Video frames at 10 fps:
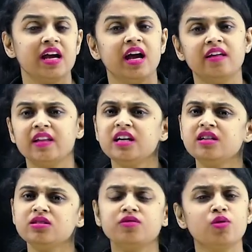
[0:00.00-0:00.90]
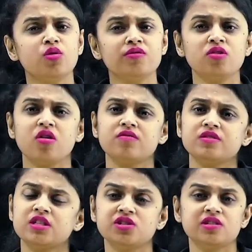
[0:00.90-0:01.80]
And then he, in the flow of the
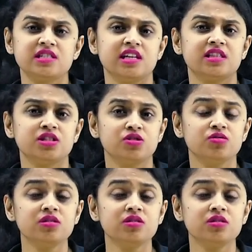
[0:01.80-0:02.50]
conversation, he said that, you know,